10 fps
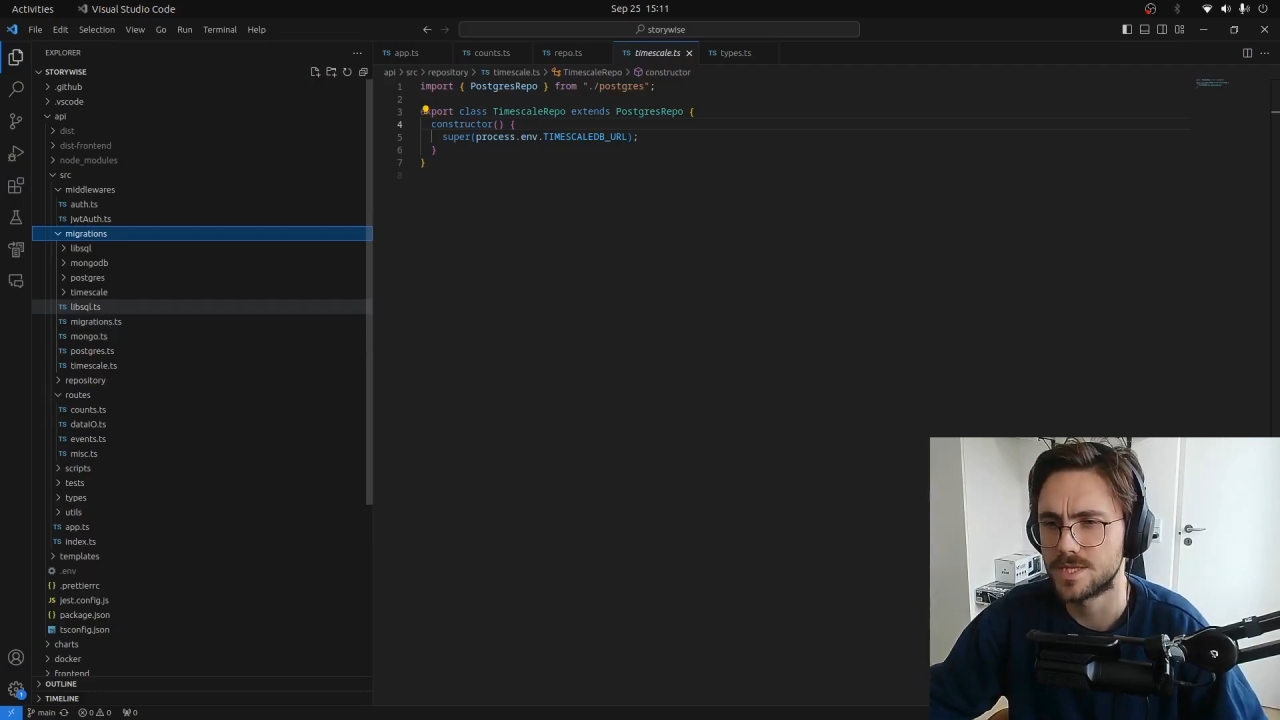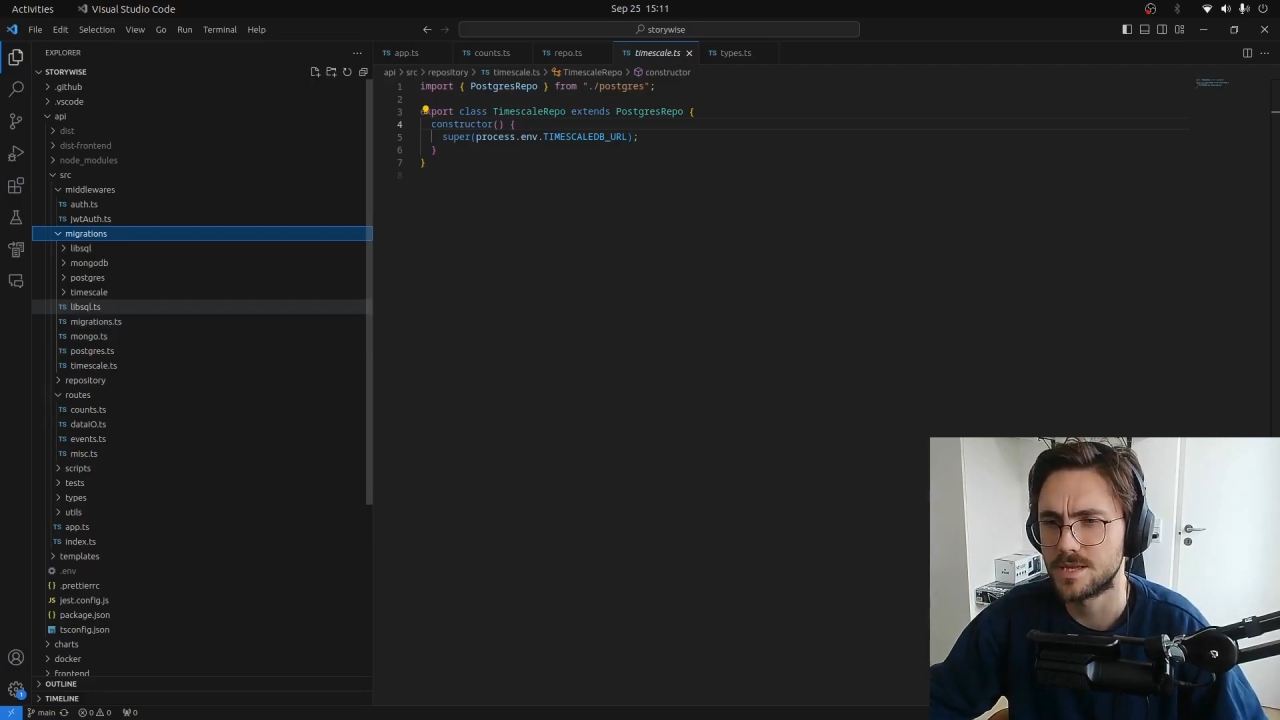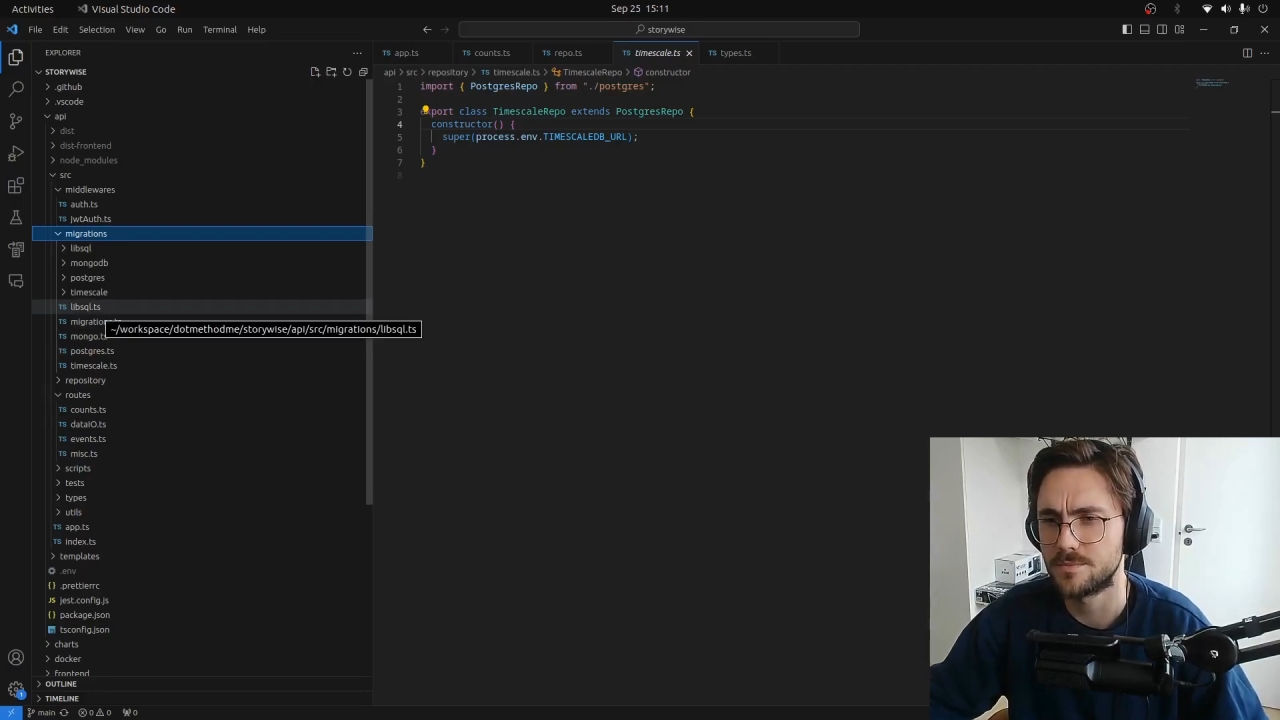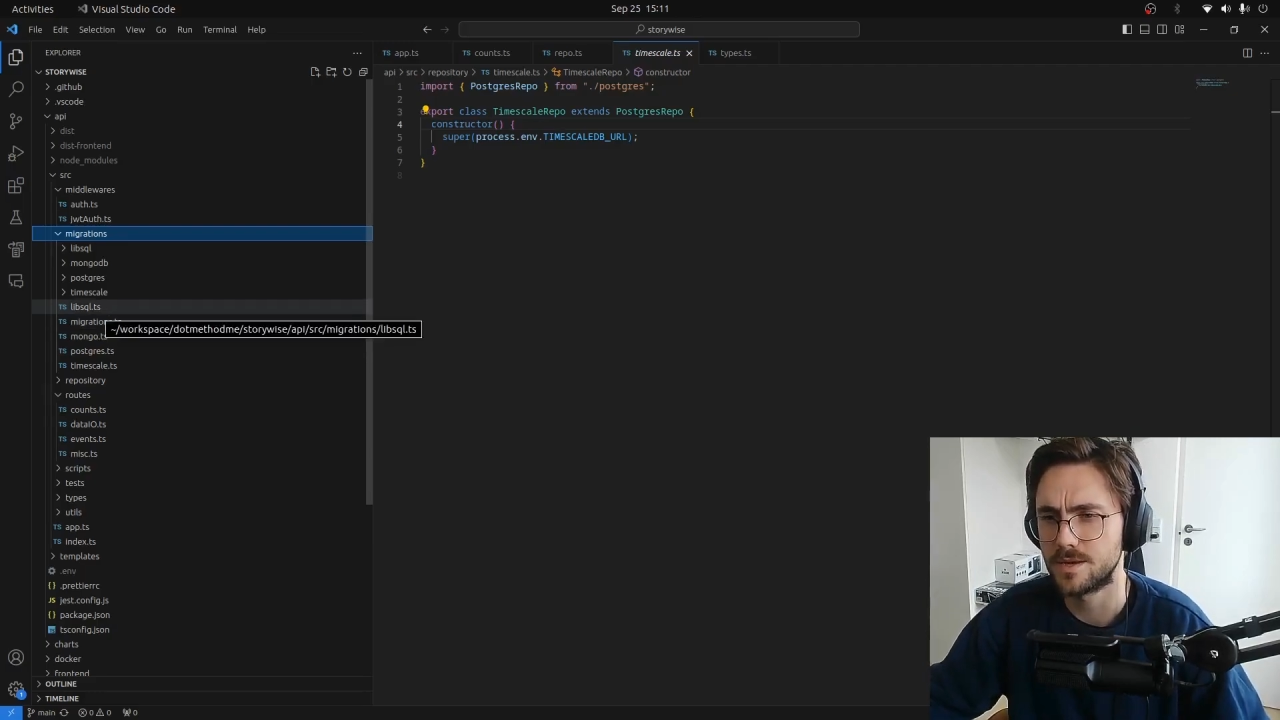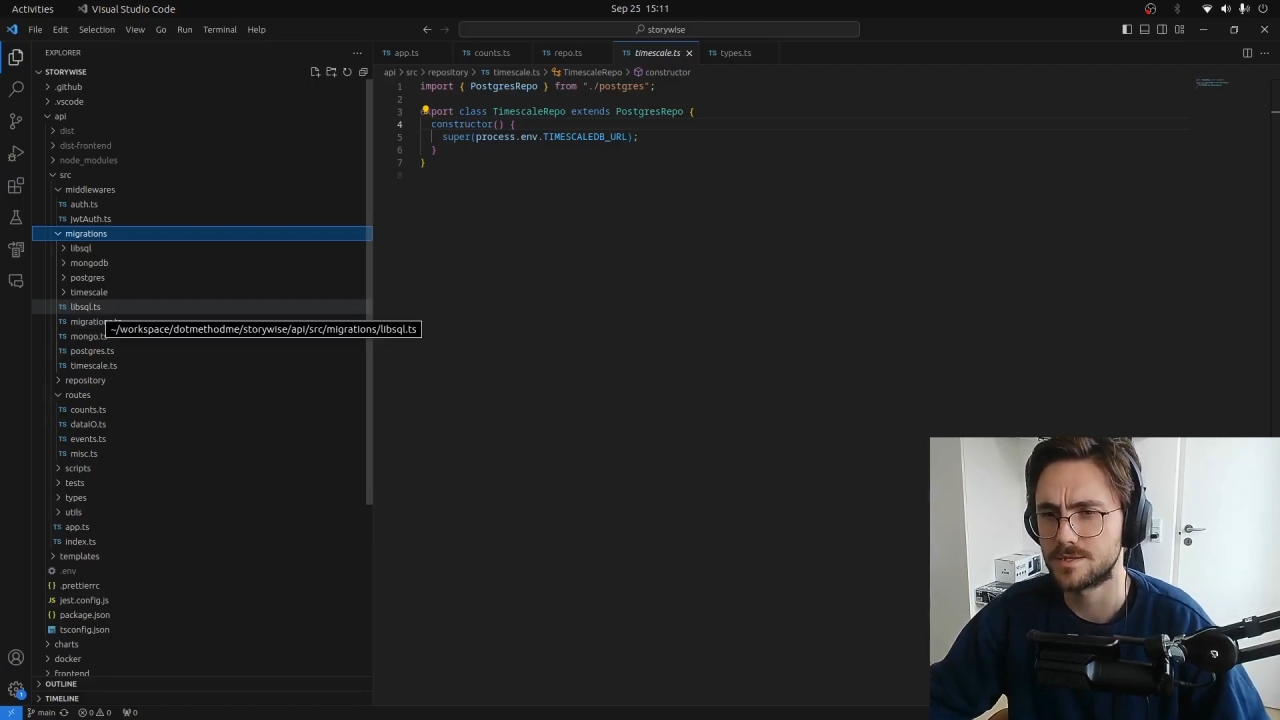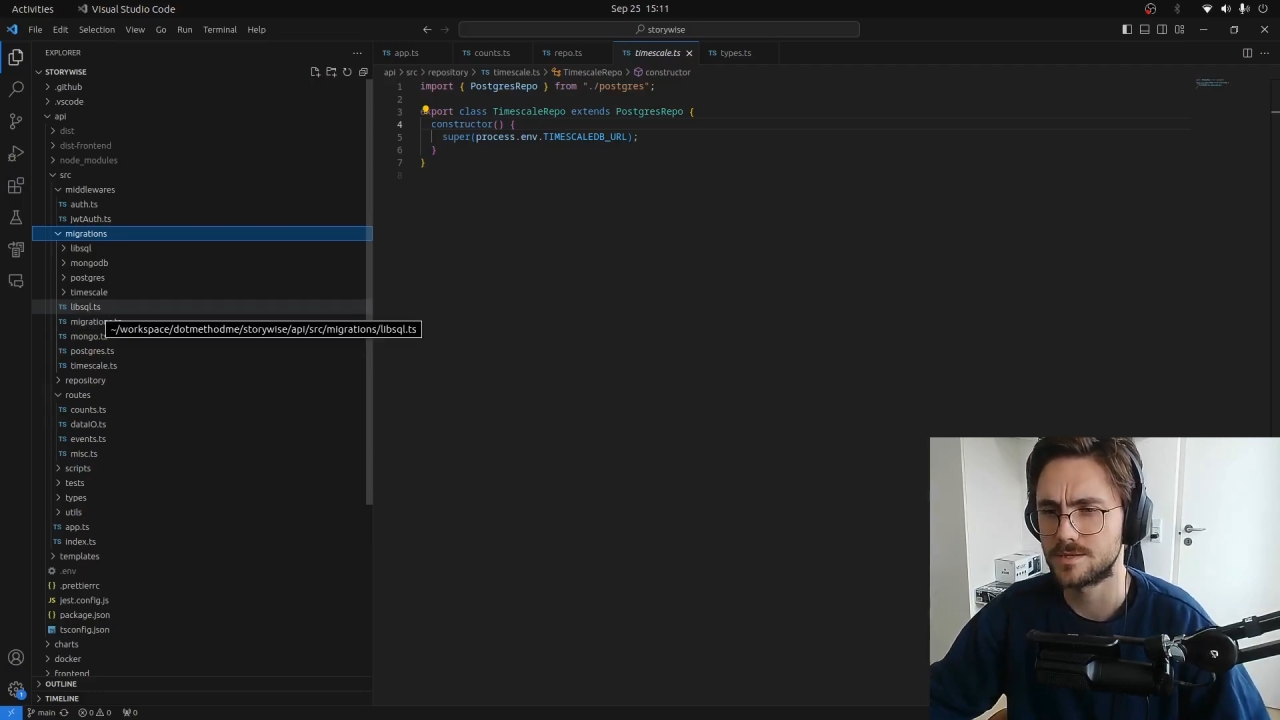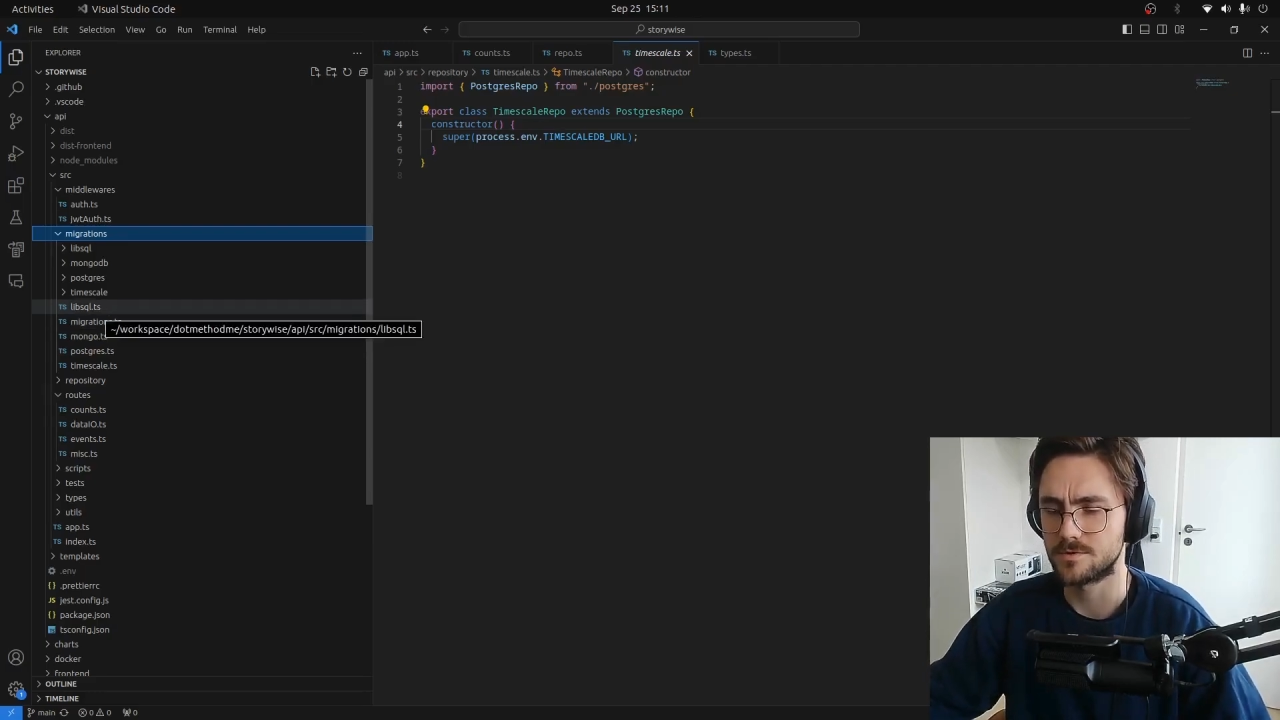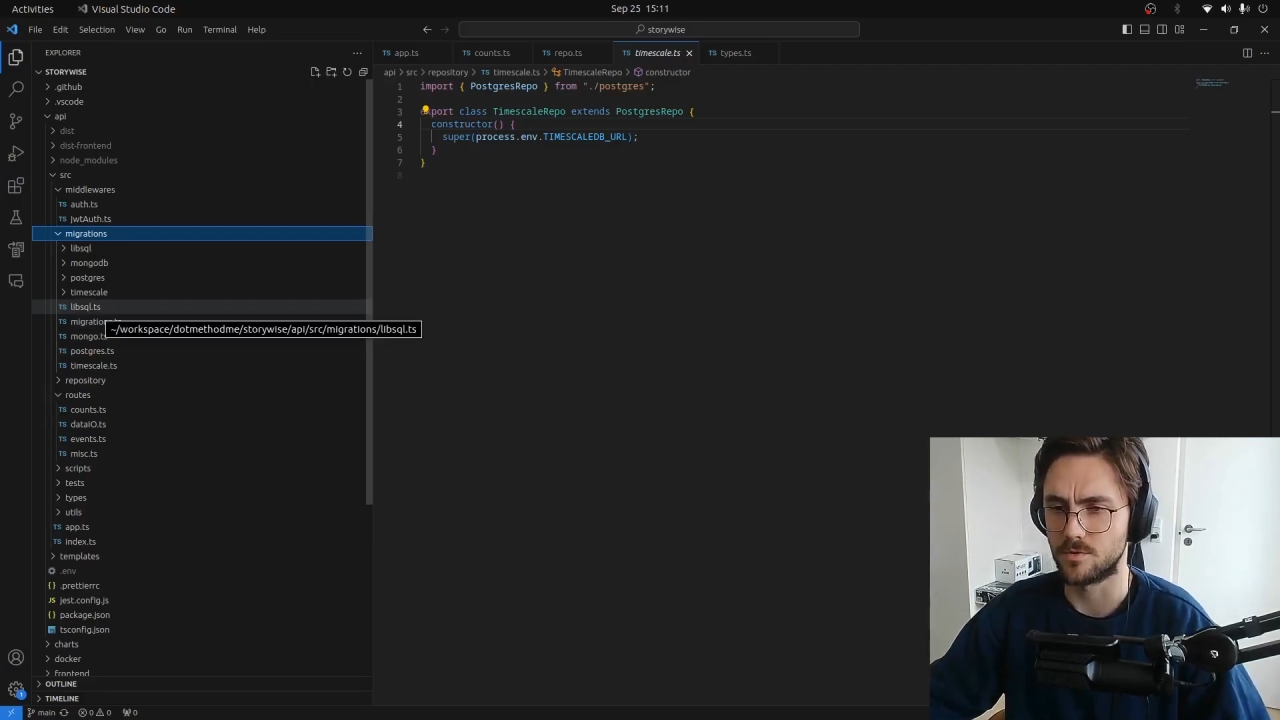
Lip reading: databases